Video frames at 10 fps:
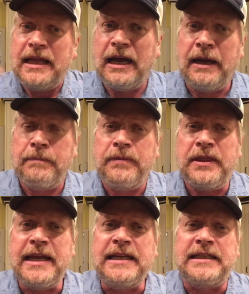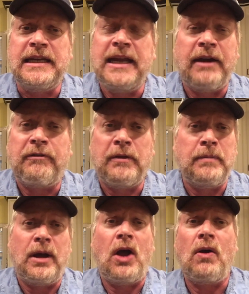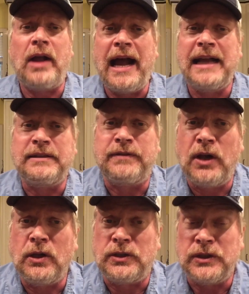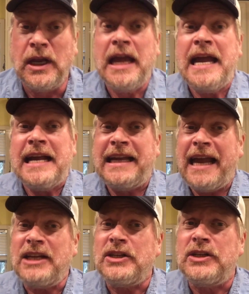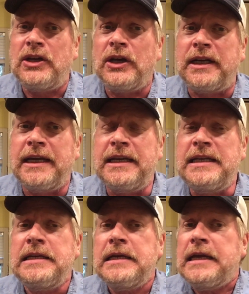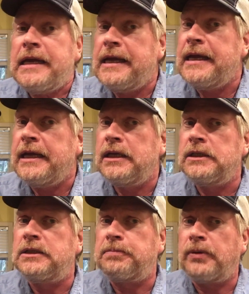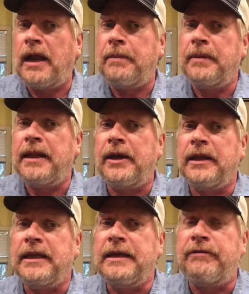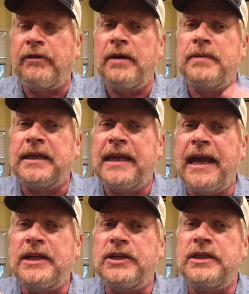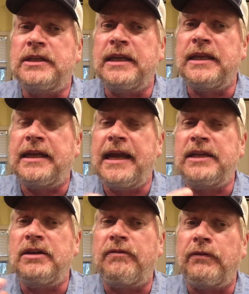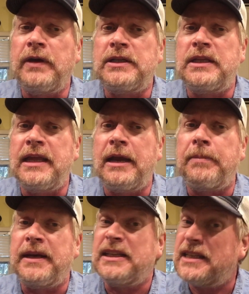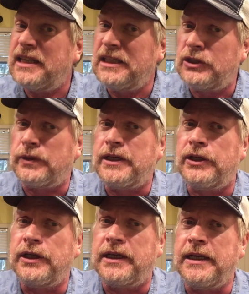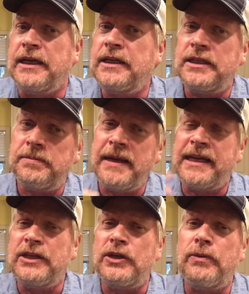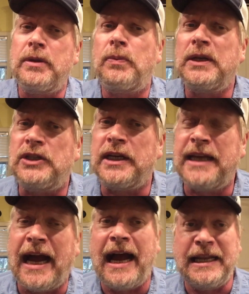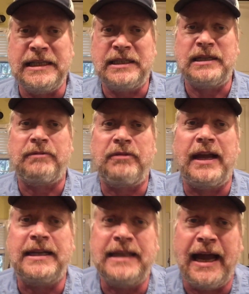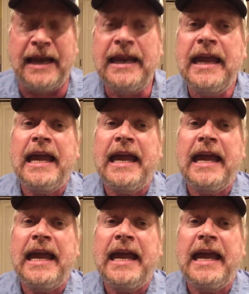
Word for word: um, things in there from all kinds of cultures. Cajun cooking is primarily from the Cajuns and the Cajun French there, but it's country cooking and it's making do with what you got and stuff like that.